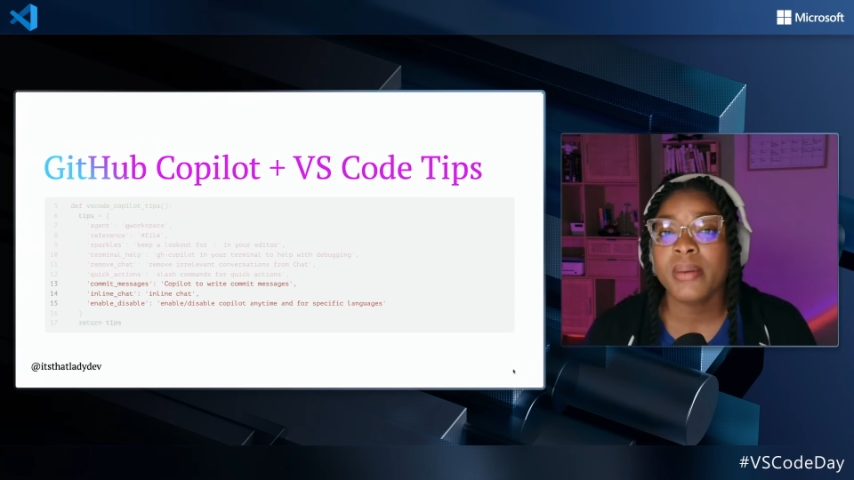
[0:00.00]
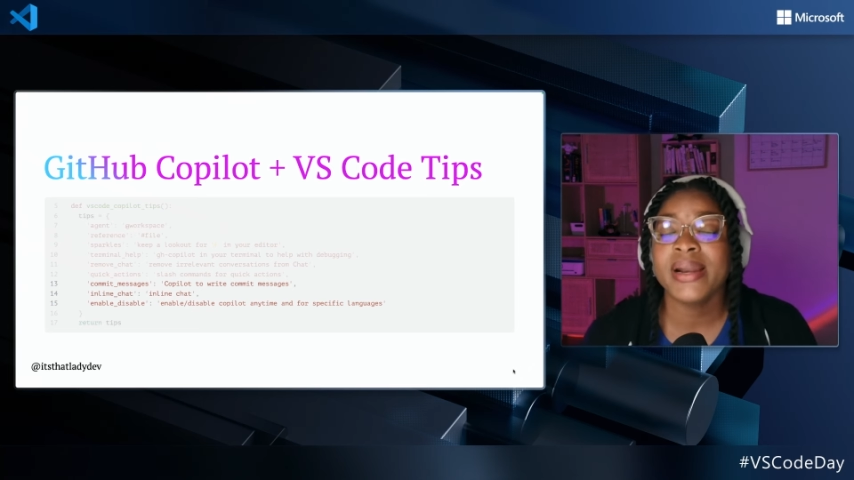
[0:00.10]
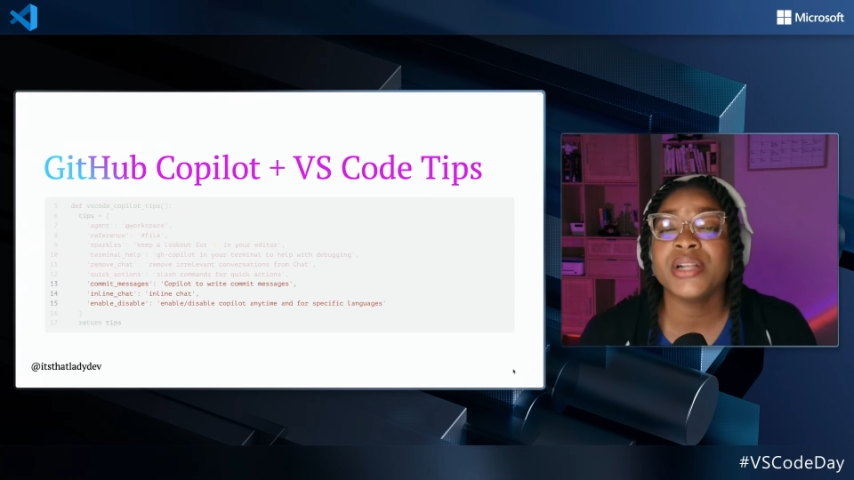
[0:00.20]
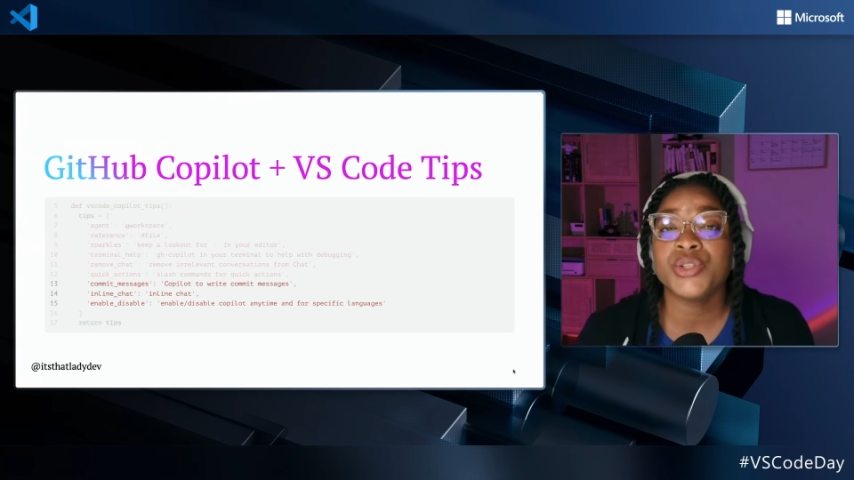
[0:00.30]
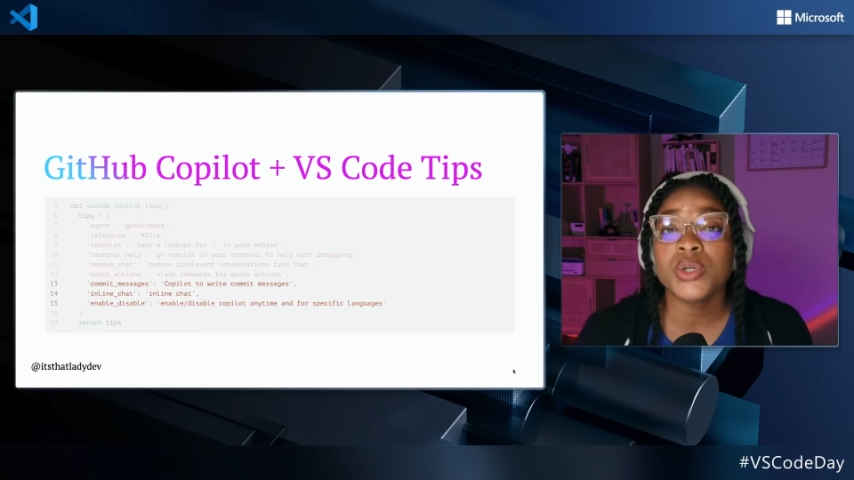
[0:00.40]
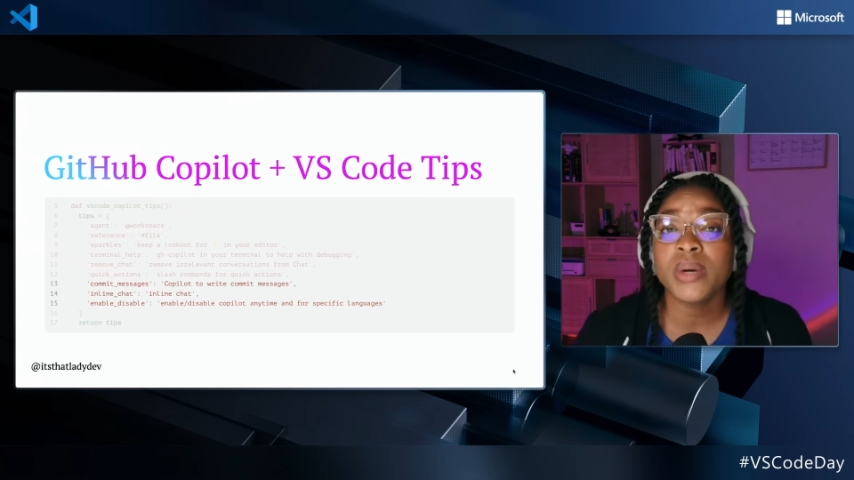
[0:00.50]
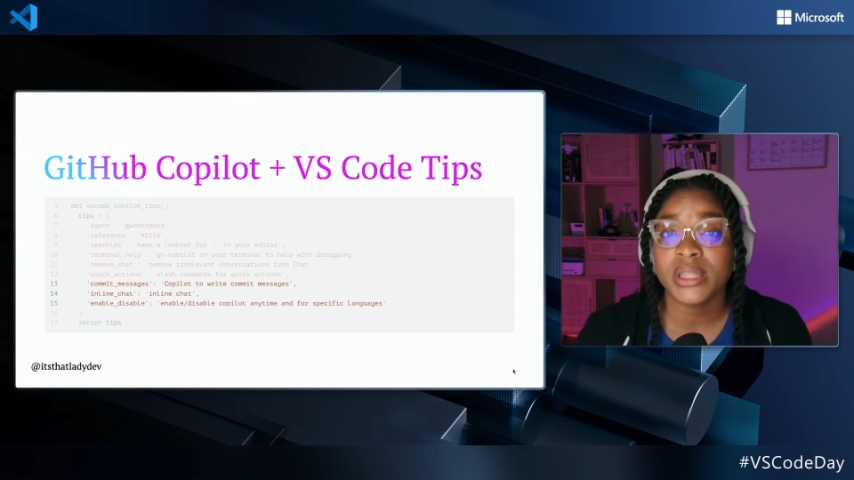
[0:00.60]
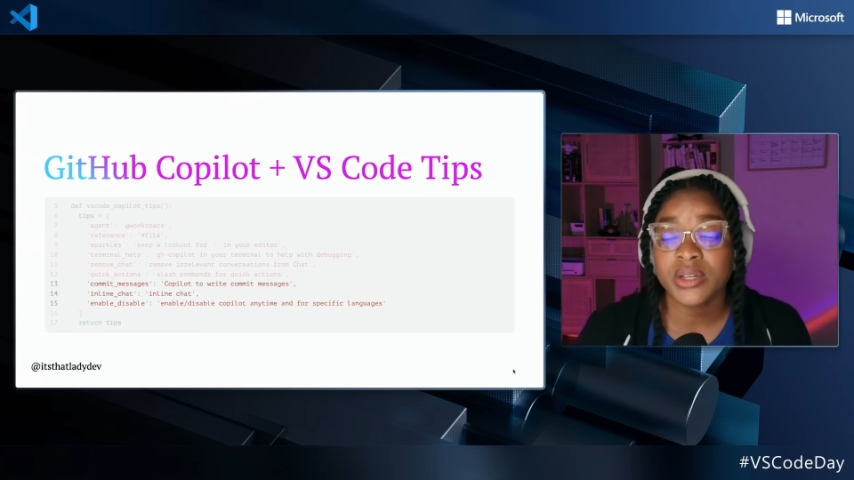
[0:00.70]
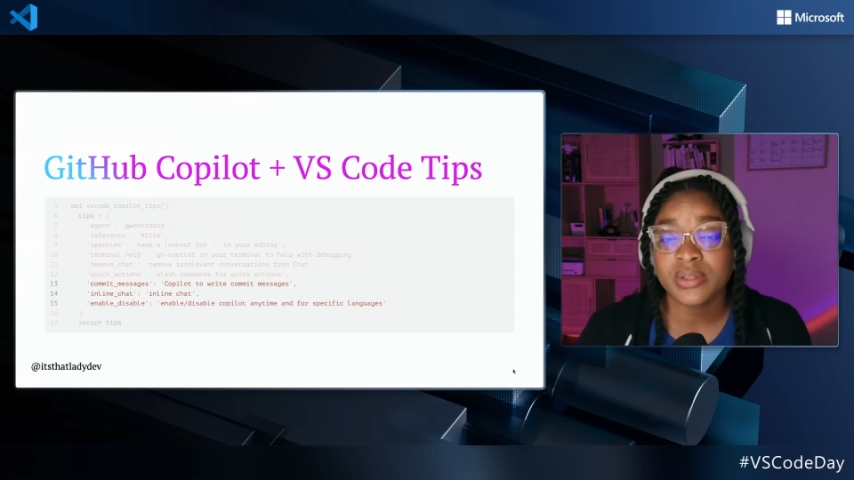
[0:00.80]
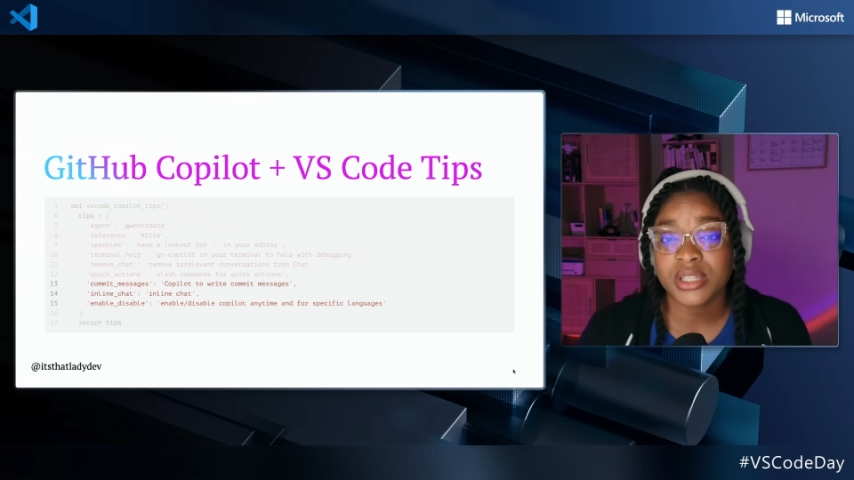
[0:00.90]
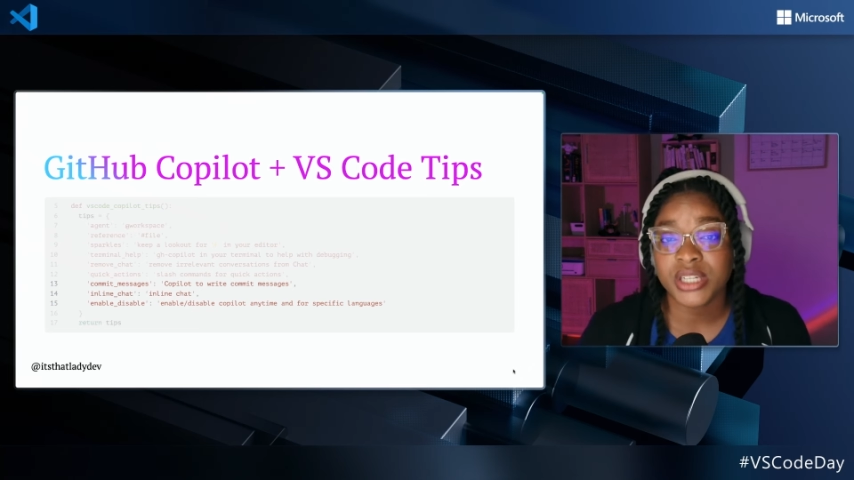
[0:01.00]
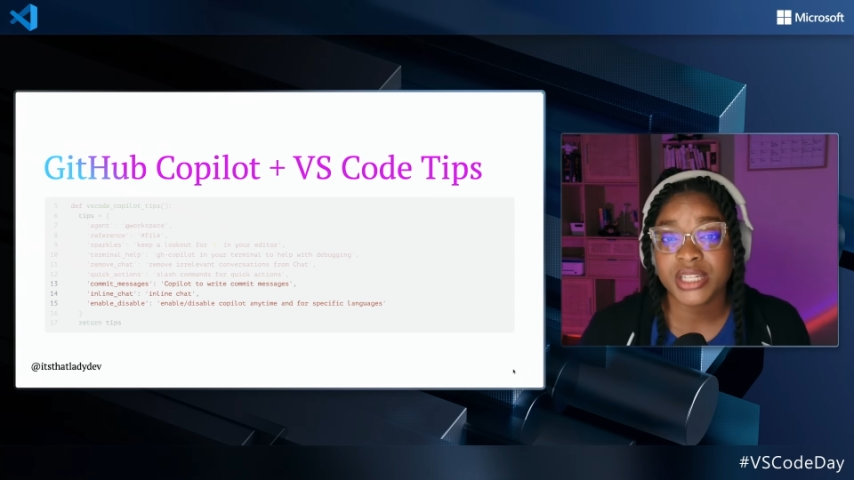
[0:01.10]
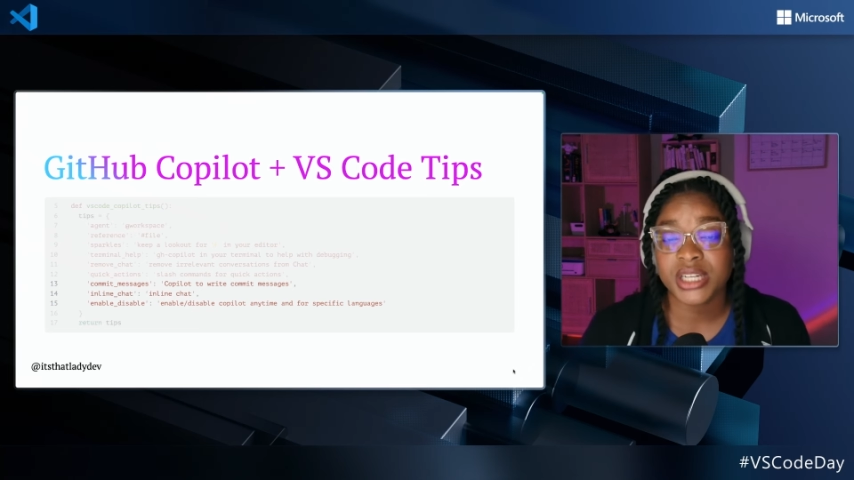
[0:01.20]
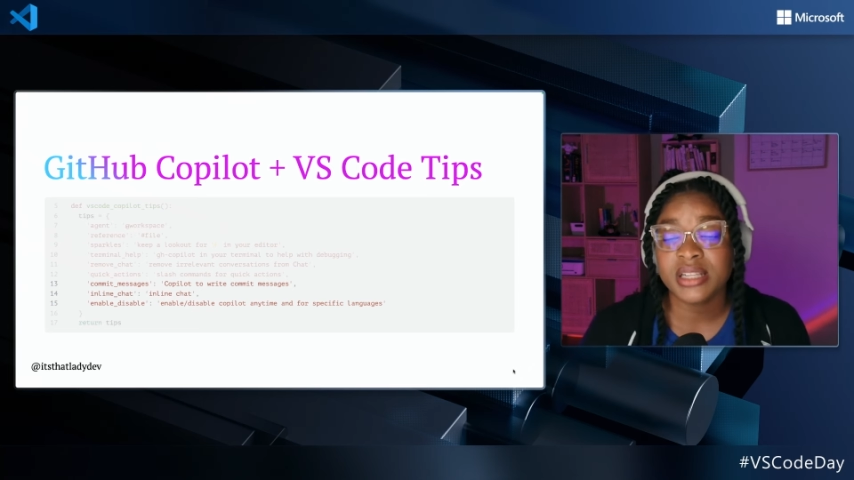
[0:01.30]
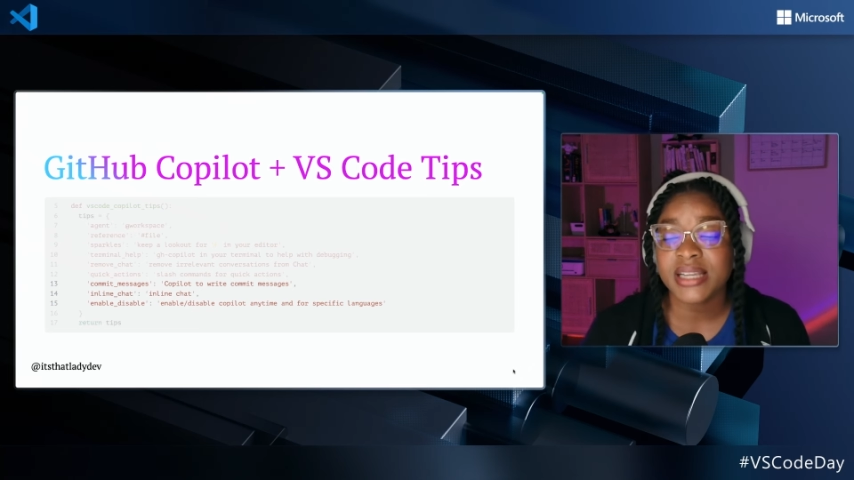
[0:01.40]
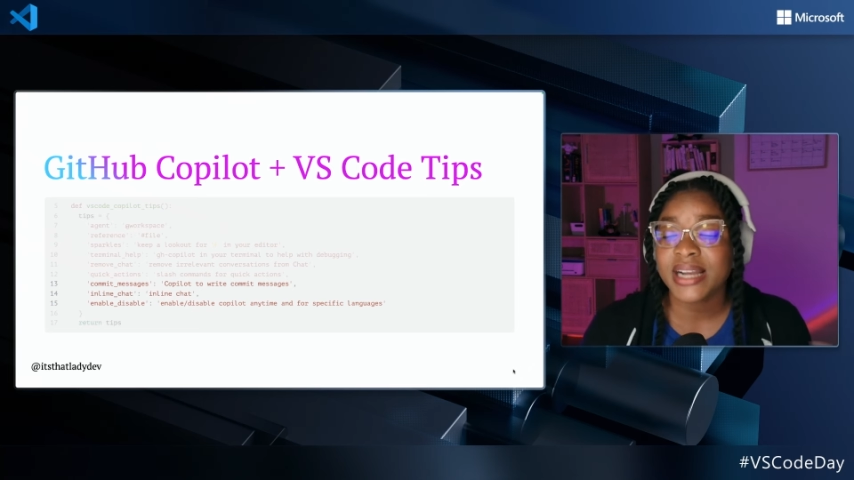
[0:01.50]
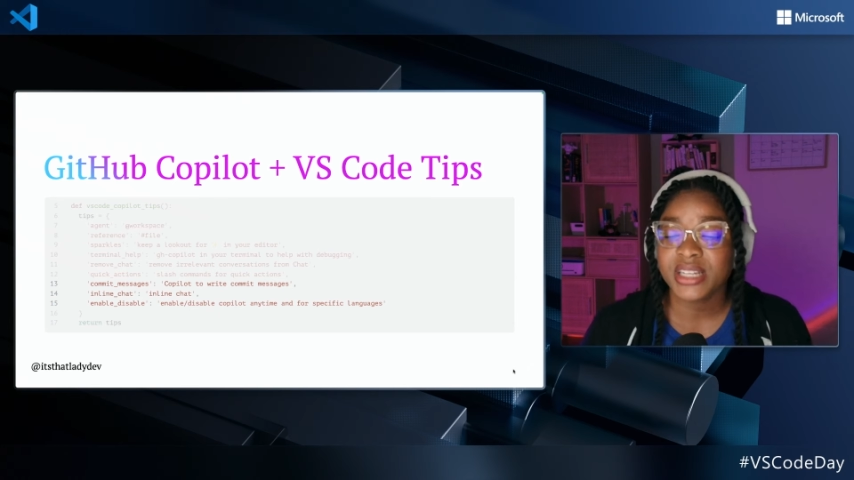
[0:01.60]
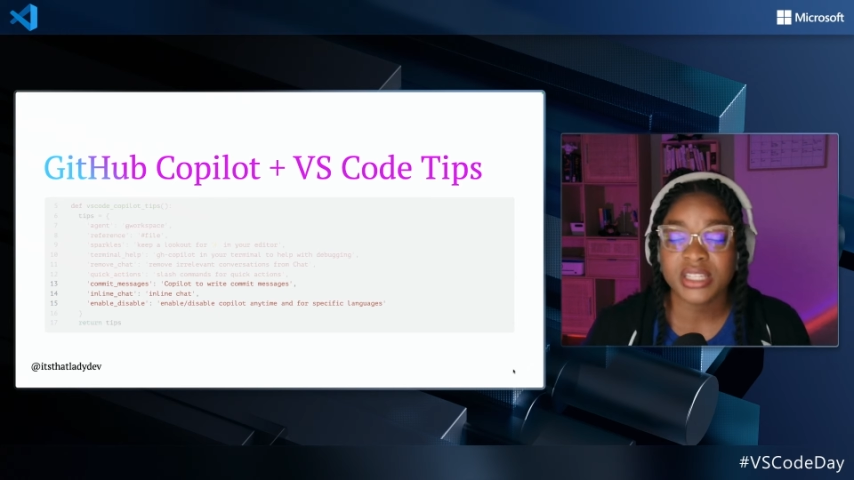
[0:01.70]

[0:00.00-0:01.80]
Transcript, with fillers: But when I do want those suggestions,